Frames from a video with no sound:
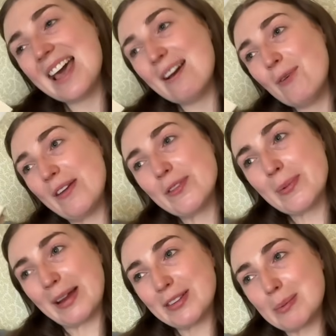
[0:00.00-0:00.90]
wait for
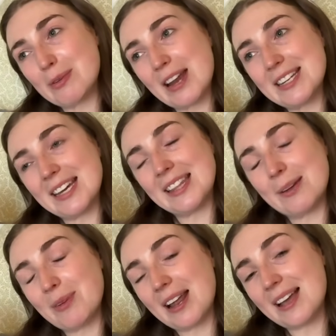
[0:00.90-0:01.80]
breakfast to be ready, and then
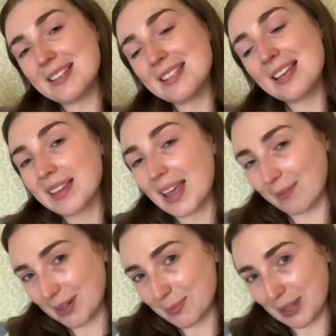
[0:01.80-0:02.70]
when it is, I'm
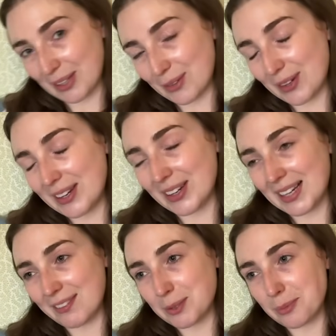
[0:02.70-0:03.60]
going to bring it through here and
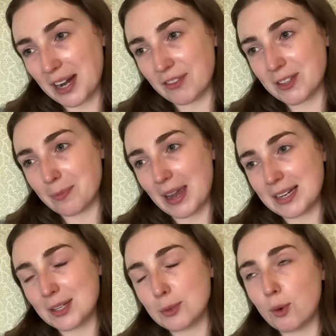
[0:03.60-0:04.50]
have some breakfast in bed,
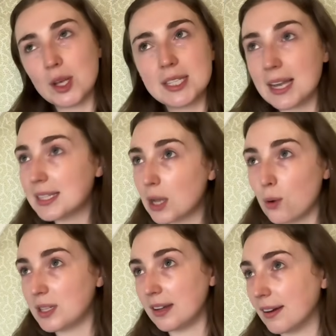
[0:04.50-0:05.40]
because what says
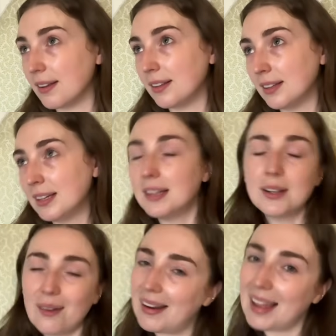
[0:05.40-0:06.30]
cozy girl
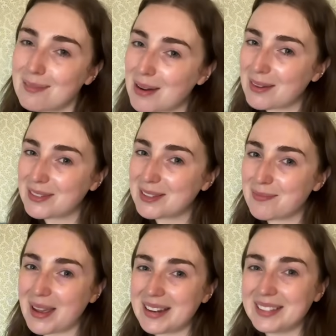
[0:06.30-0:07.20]
quite like breakfast in bed.